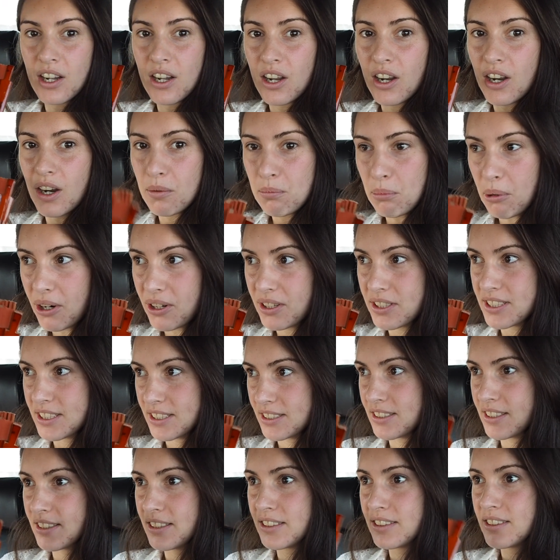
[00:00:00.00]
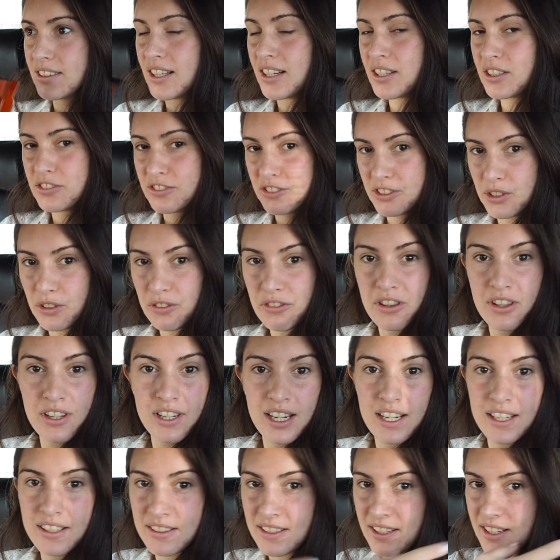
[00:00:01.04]
a part in the little outfit of the
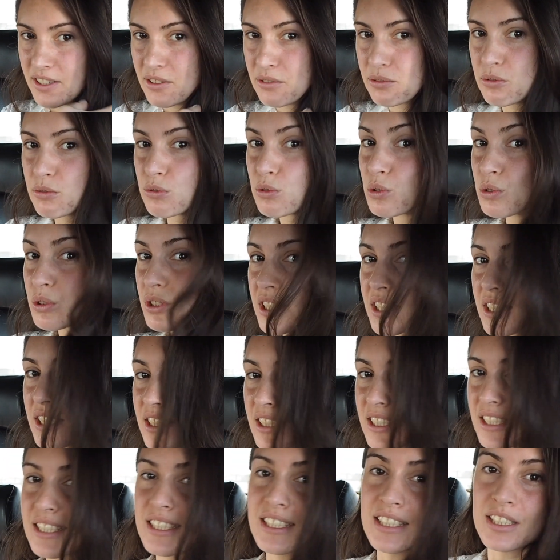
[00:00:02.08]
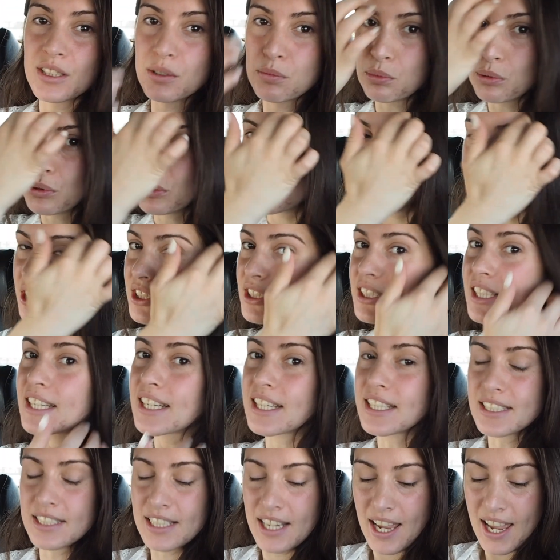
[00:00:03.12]
day that I really
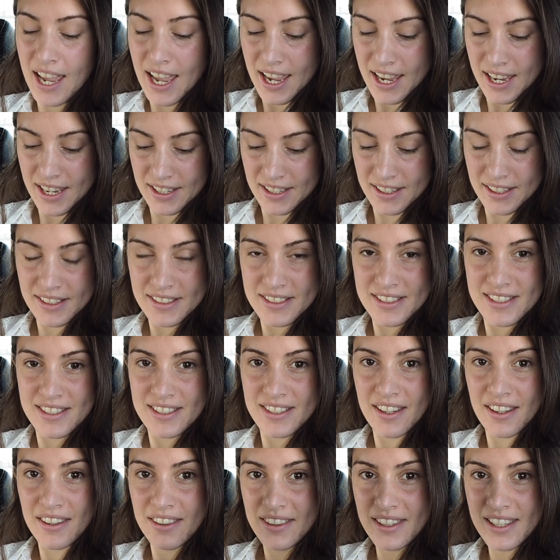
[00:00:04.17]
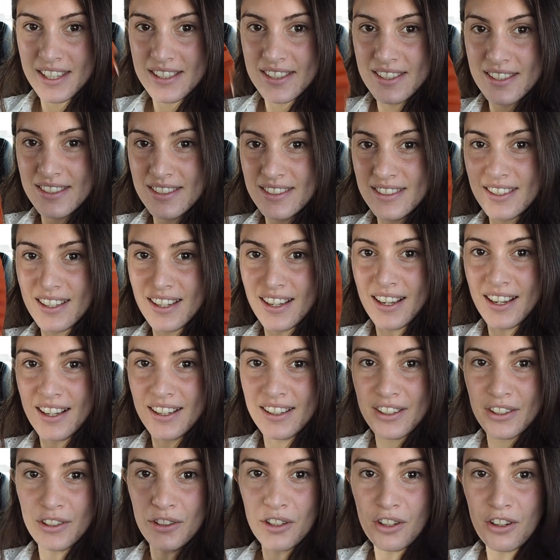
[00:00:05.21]
appreciate, and it's this
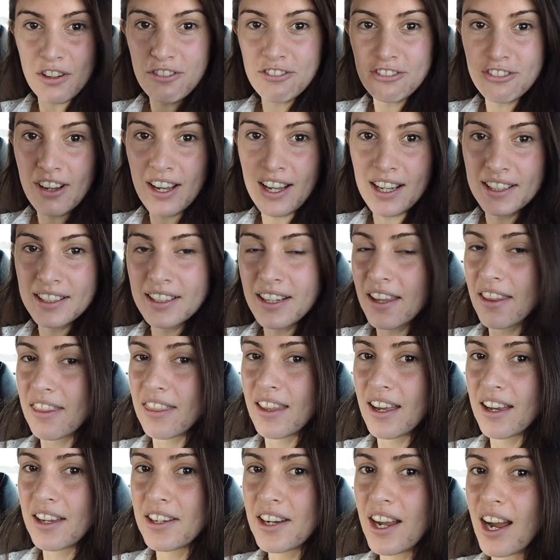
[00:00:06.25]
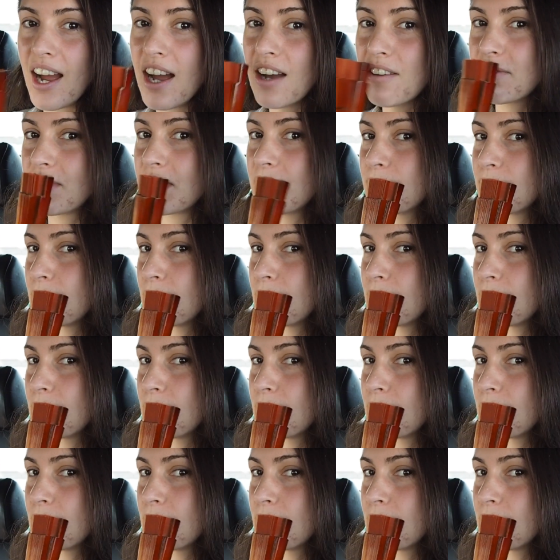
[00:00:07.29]
little fan that hubby